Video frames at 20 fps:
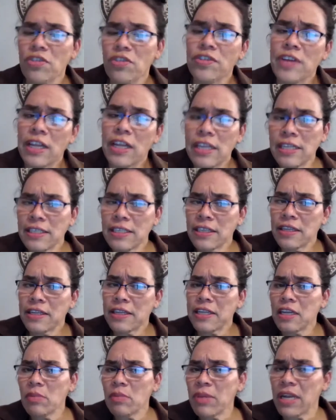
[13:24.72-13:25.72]
tell us a
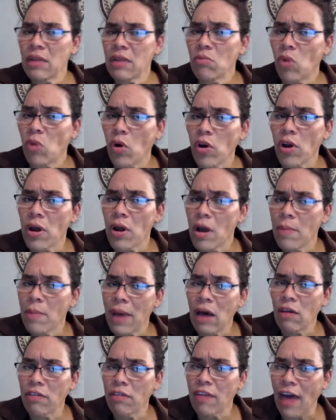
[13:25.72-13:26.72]
little bit more
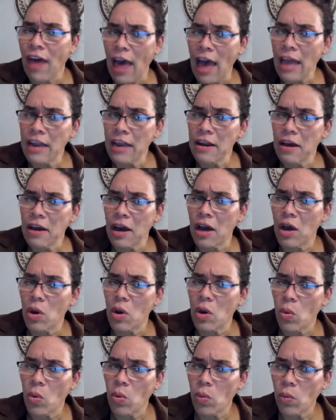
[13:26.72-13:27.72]
about that?
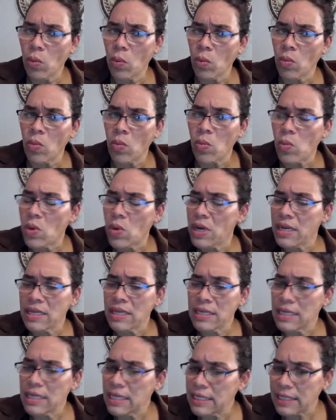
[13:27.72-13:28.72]
Uh, what
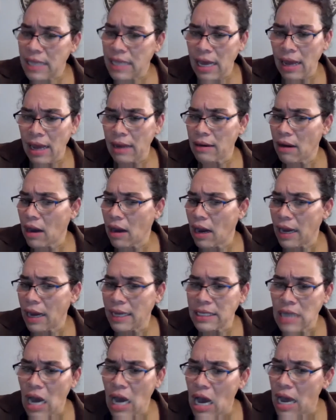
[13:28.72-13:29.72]
is, is that?
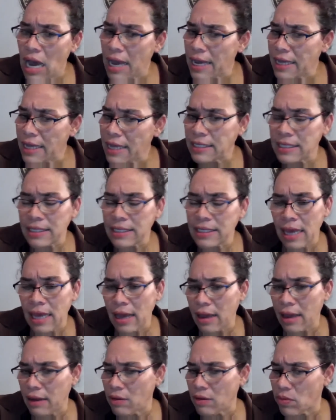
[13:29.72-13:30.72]
High tides? Is
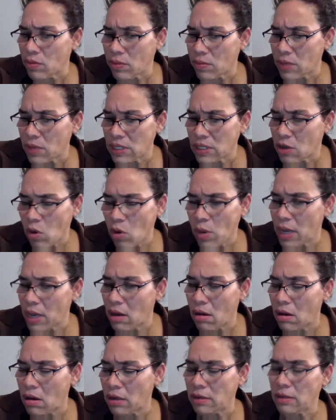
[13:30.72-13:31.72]
that what's going
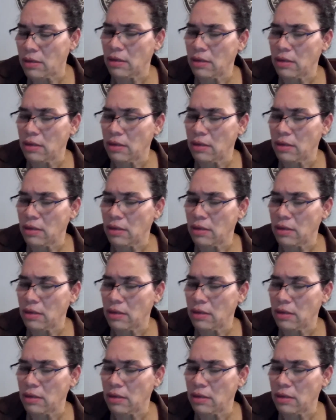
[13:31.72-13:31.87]
on?